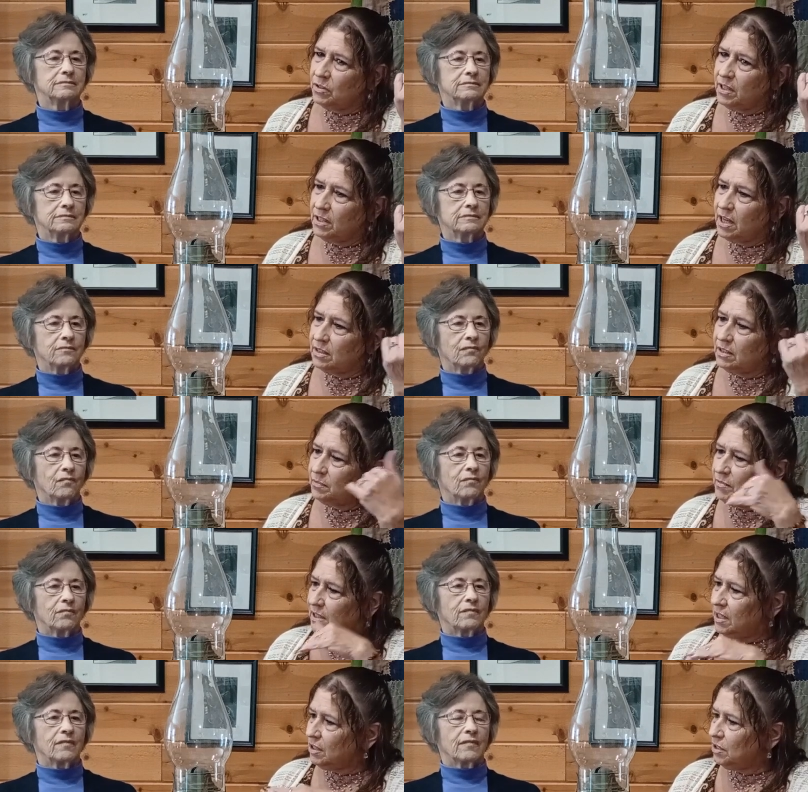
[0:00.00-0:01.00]
Speaker 1: or did that
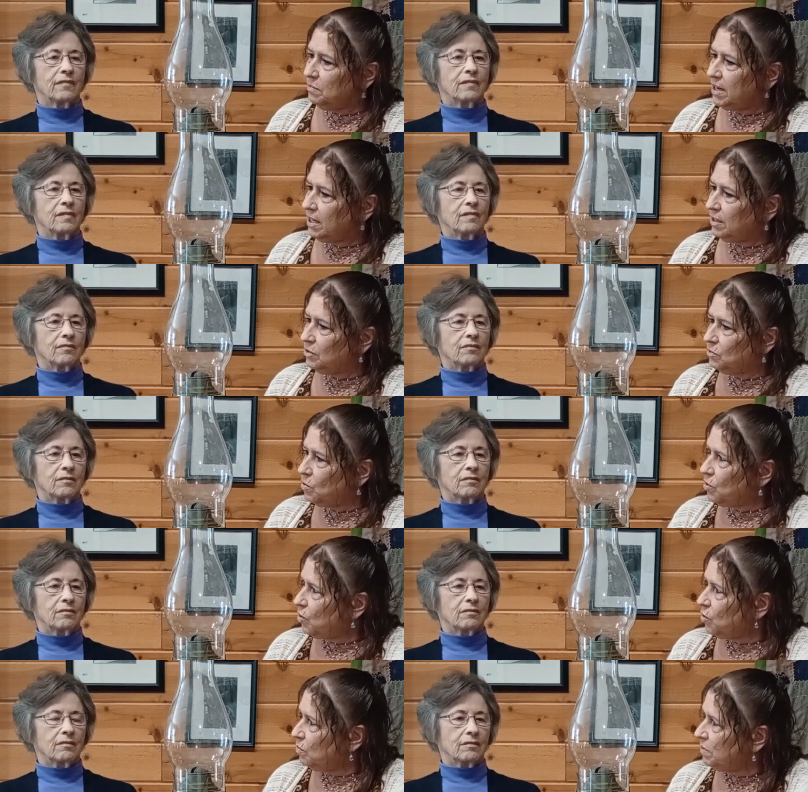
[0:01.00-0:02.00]
something they could make at their own
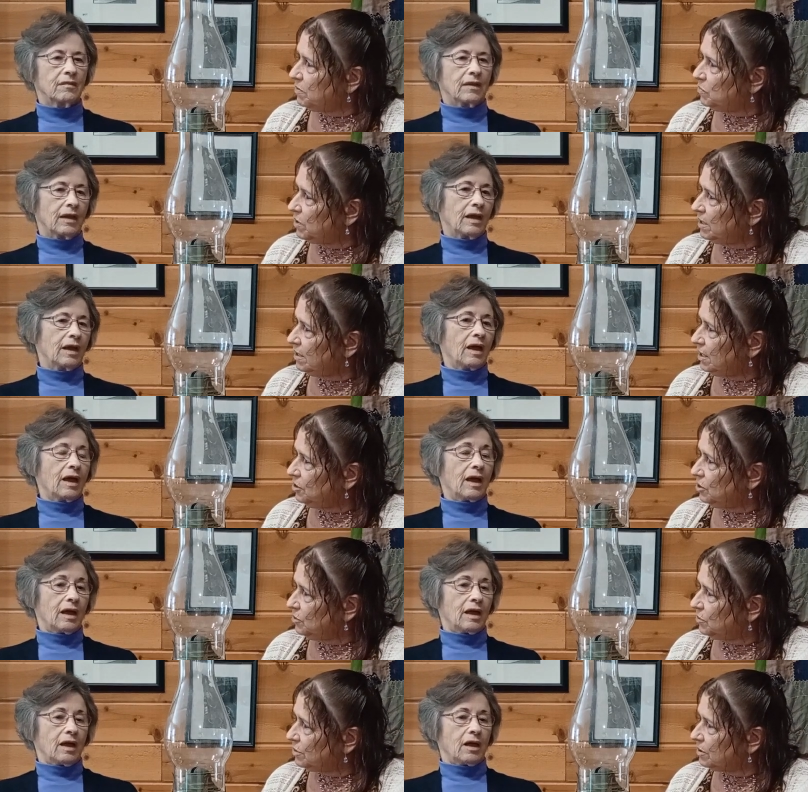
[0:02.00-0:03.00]
home? I mean, what did they
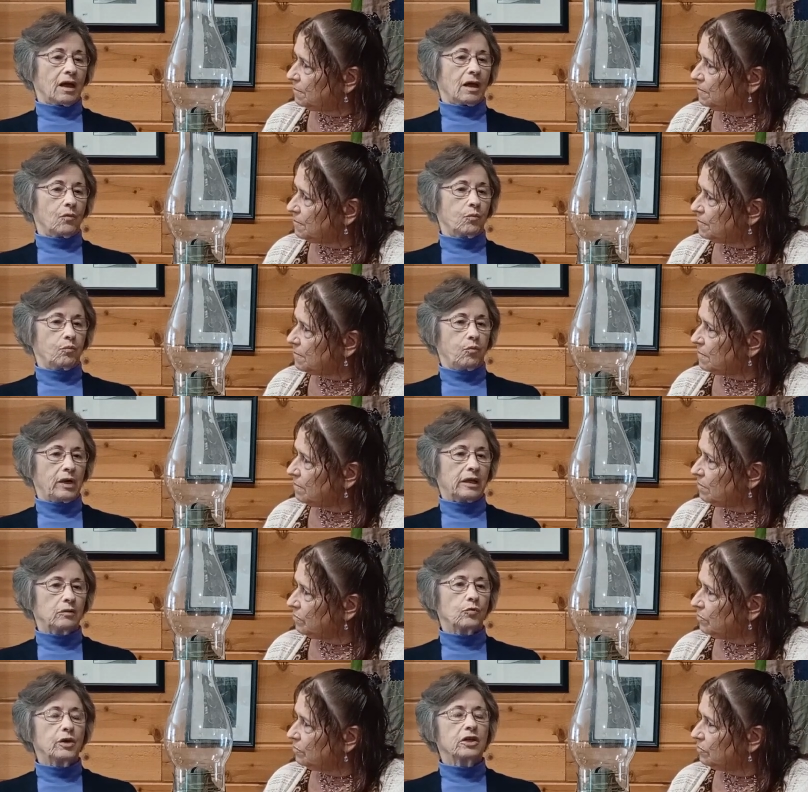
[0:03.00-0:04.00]
use?
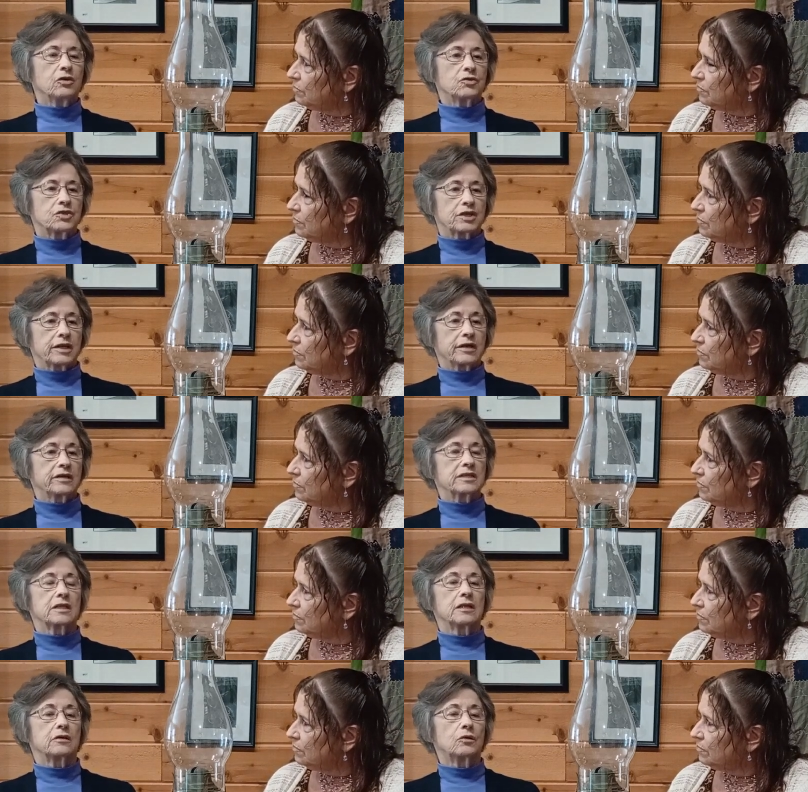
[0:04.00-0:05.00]
Speaker 2: Well, we used
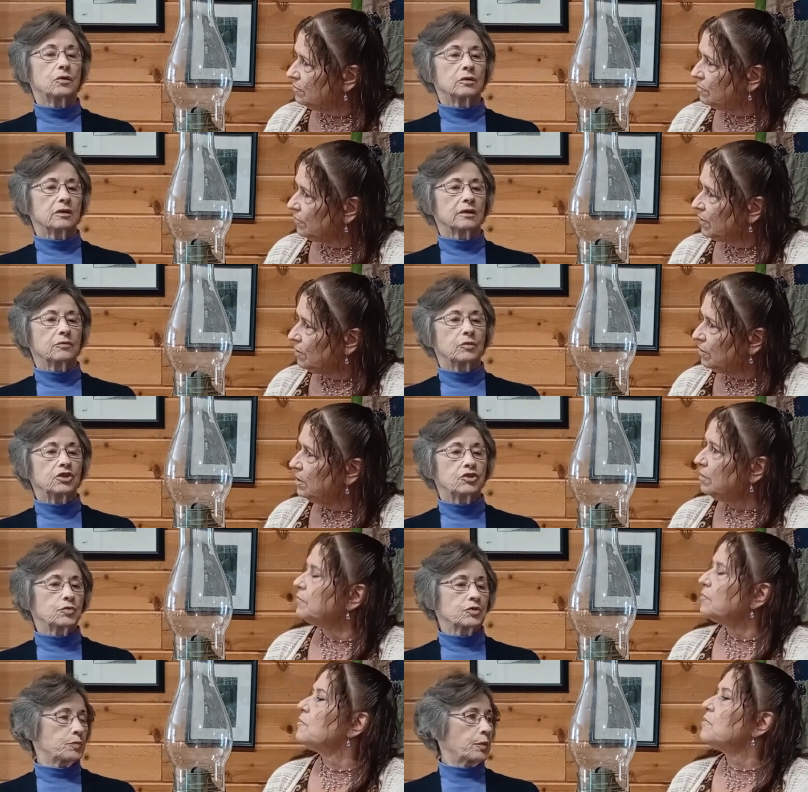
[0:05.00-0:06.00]
kerosene oil,
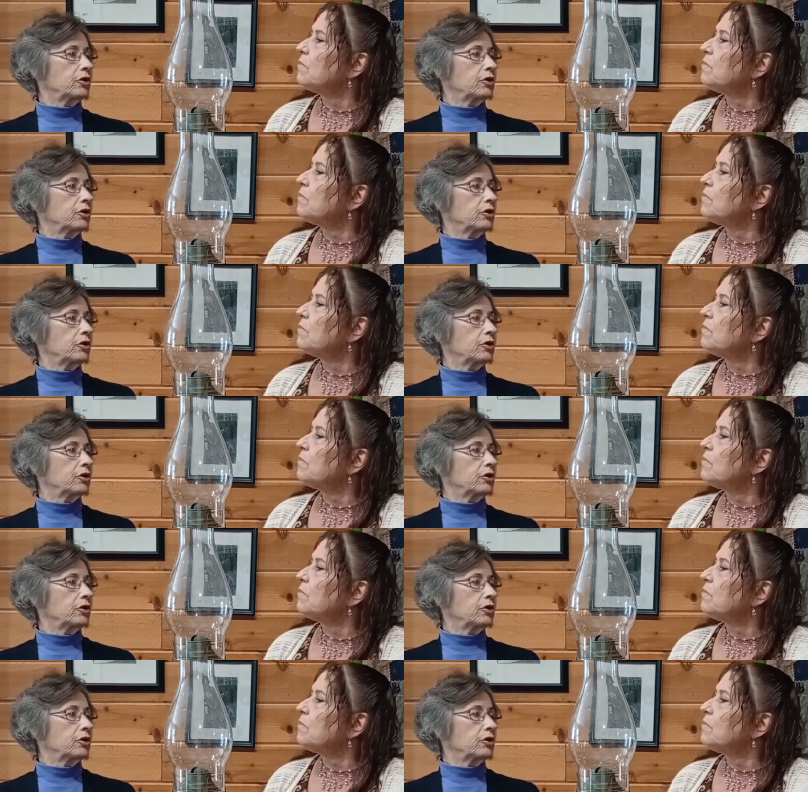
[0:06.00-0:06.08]
which was